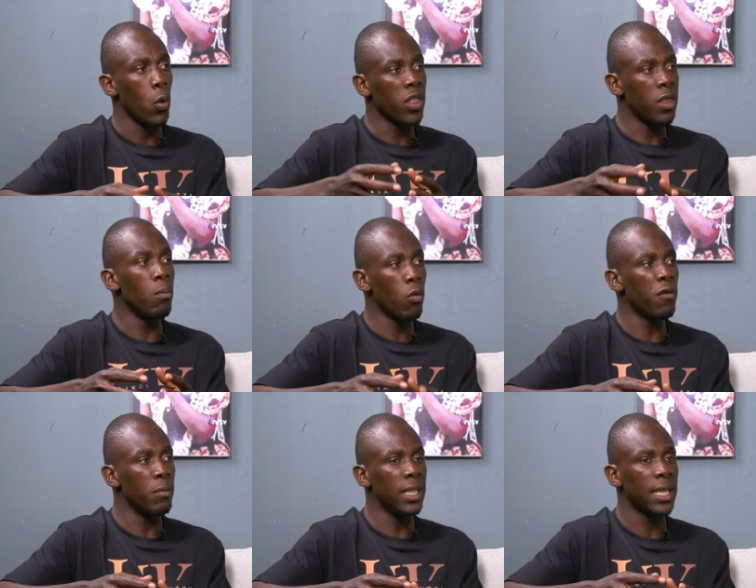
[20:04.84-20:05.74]
with the
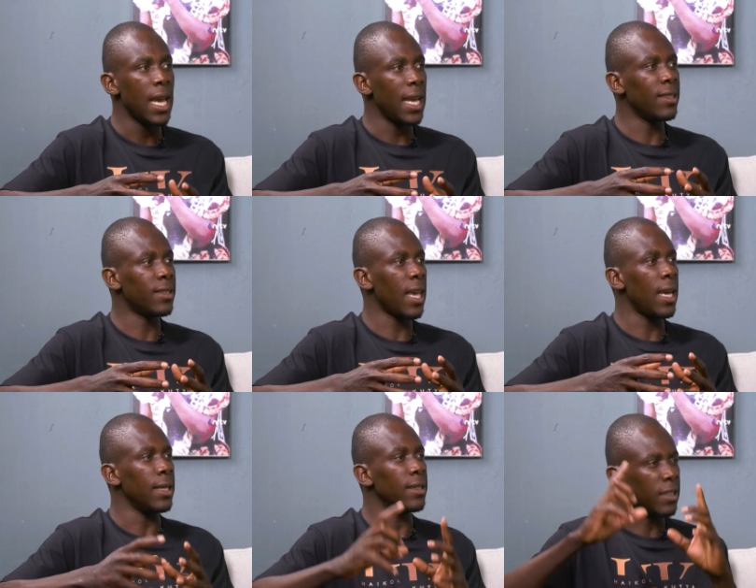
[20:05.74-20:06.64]
movement as
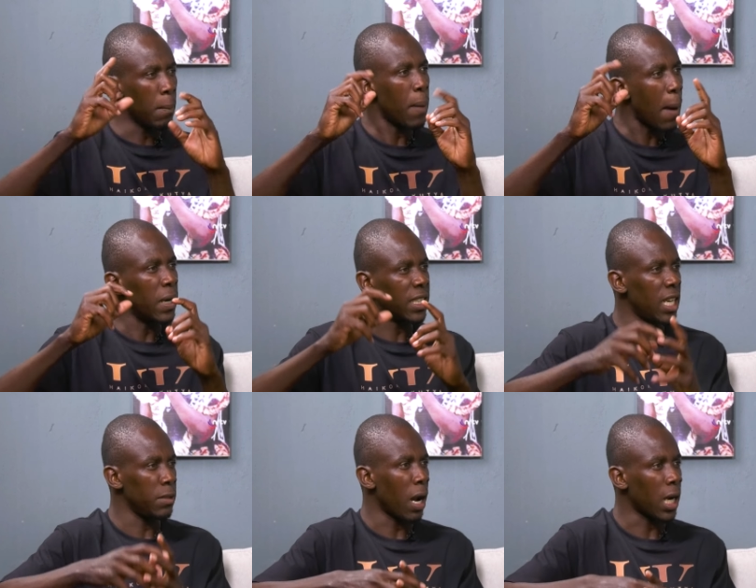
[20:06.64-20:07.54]
a Zimbabwe
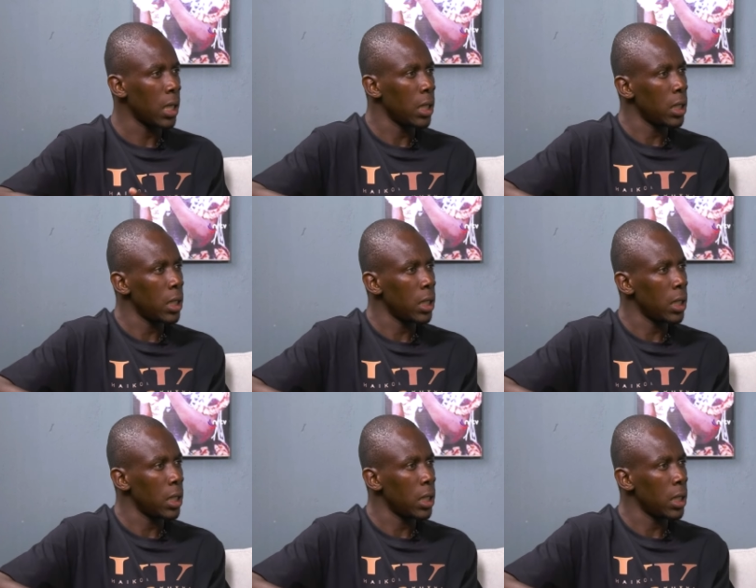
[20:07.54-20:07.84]
trademark.